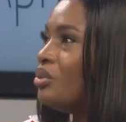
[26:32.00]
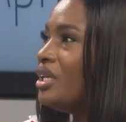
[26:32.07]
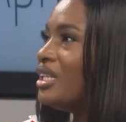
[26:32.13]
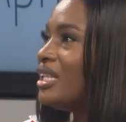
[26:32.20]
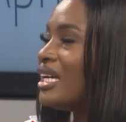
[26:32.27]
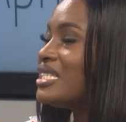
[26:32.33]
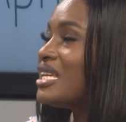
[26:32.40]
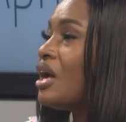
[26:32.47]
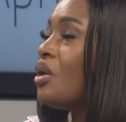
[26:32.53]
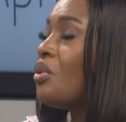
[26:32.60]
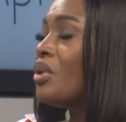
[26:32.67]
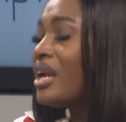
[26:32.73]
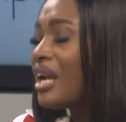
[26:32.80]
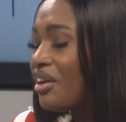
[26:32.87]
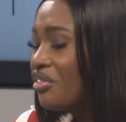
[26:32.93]
that
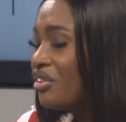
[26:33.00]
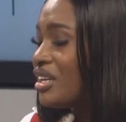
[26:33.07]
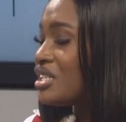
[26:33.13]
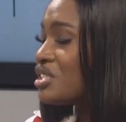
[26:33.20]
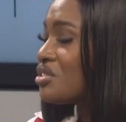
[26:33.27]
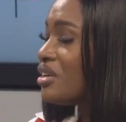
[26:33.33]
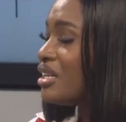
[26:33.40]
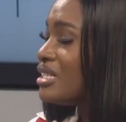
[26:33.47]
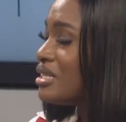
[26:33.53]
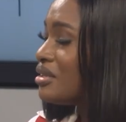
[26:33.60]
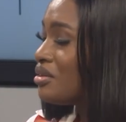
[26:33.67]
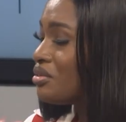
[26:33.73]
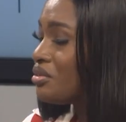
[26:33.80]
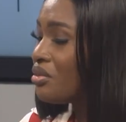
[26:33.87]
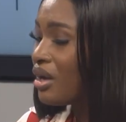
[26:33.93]
when I finish
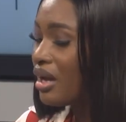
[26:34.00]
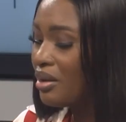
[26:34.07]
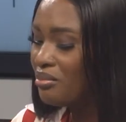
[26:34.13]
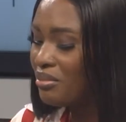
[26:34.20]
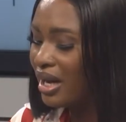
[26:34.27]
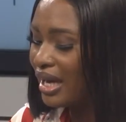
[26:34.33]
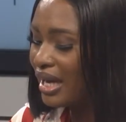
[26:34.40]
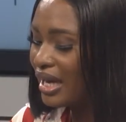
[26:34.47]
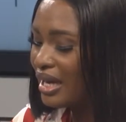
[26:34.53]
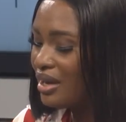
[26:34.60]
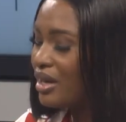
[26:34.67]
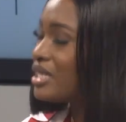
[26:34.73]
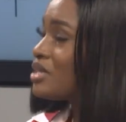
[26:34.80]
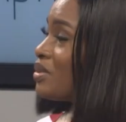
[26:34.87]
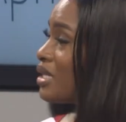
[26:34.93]
creating
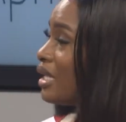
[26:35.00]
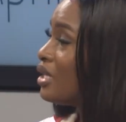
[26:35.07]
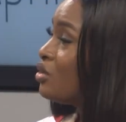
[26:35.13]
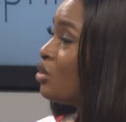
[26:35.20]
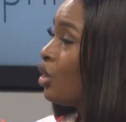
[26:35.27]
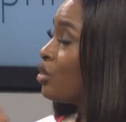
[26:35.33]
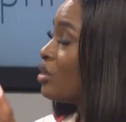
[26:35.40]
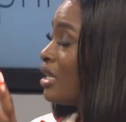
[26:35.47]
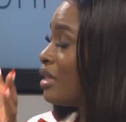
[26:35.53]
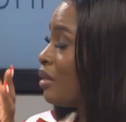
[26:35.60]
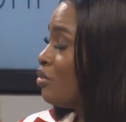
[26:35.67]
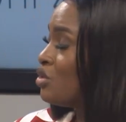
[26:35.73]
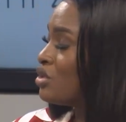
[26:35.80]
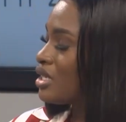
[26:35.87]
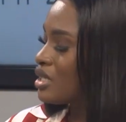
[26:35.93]
especially not in the
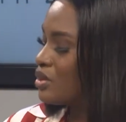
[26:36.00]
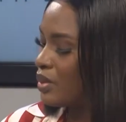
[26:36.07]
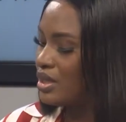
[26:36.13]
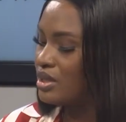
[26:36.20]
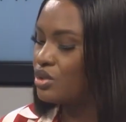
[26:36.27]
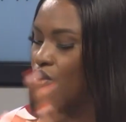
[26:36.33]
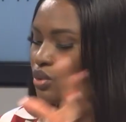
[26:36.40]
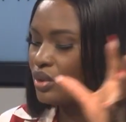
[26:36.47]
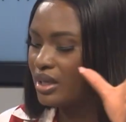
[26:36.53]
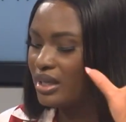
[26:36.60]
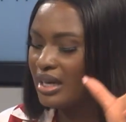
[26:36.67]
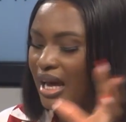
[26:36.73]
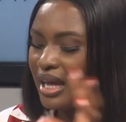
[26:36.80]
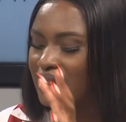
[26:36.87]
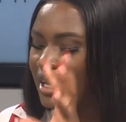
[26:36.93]
music space, so
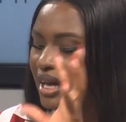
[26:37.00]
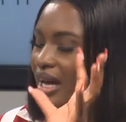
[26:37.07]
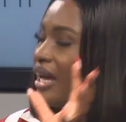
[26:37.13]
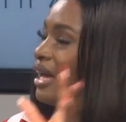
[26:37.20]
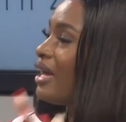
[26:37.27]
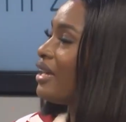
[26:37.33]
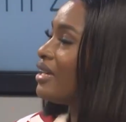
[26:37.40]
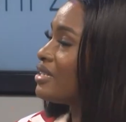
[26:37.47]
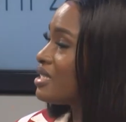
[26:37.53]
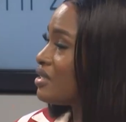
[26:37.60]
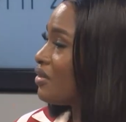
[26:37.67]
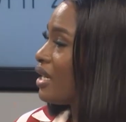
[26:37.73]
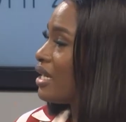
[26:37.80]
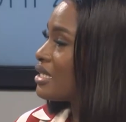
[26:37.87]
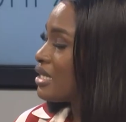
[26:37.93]
in other
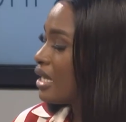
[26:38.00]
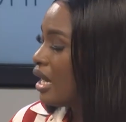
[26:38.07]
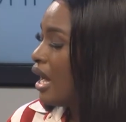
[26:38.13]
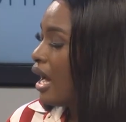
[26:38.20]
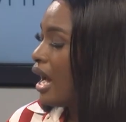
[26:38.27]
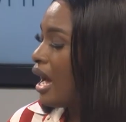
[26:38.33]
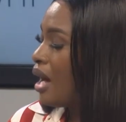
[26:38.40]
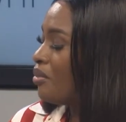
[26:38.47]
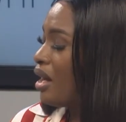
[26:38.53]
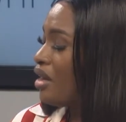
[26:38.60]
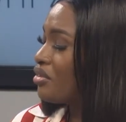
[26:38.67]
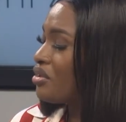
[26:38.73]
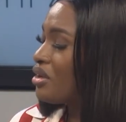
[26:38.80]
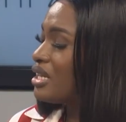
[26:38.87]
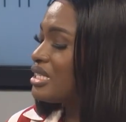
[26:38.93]
spheres,
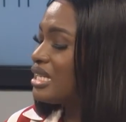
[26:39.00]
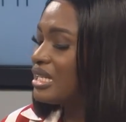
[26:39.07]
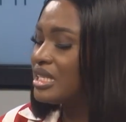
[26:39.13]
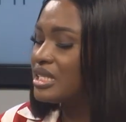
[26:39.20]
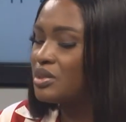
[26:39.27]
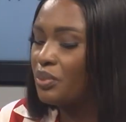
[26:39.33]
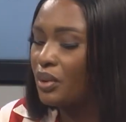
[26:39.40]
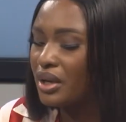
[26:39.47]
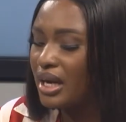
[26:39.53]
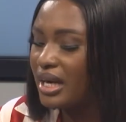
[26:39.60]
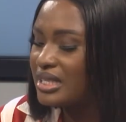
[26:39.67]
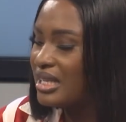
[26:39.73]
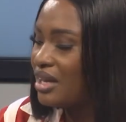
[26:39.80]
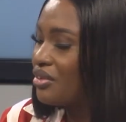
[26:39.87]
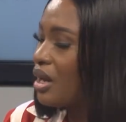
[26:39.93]
I've created this
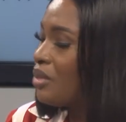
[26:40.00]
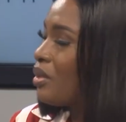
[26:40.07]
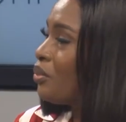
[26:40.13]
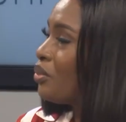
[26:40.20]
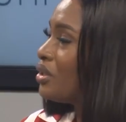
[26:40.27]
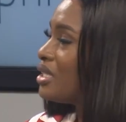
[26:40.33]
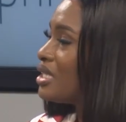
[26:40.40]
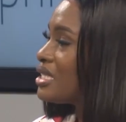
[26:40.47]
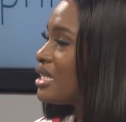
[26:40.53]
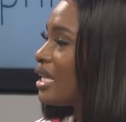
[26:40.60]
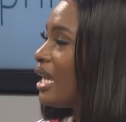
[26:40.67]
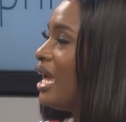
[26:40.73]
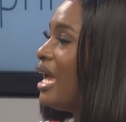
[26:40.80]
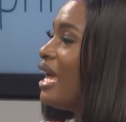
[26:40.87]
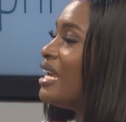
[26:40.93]
product, I've come up with this
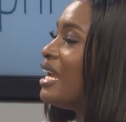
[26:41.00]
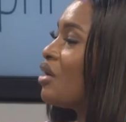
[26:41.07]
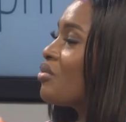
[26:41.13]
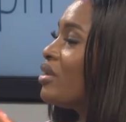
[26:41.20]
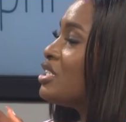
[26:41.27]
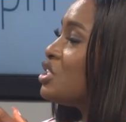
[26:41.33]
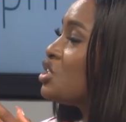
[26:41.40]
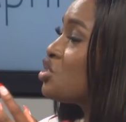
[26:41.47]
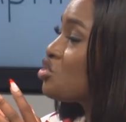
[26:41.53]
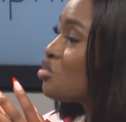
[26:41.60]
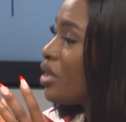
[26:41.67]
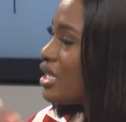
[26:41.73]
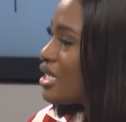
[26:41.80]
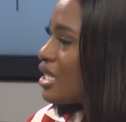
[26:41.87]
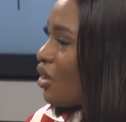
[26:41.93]
thing. Now,
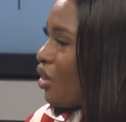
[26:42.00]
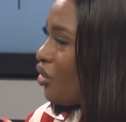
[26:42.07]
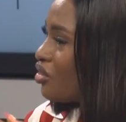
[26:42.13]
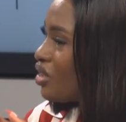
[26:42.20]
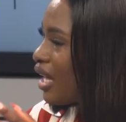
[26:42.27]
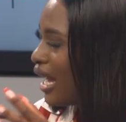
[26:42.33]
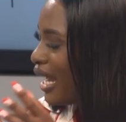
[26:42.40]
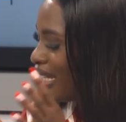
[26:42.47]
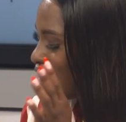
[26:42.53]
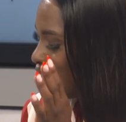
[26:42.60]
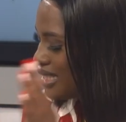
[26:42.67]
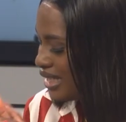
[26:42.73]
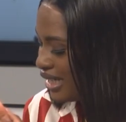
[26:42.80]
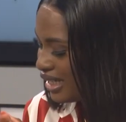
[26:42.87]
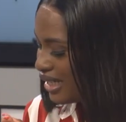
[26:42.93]
registration of the
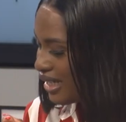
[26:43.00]
idea,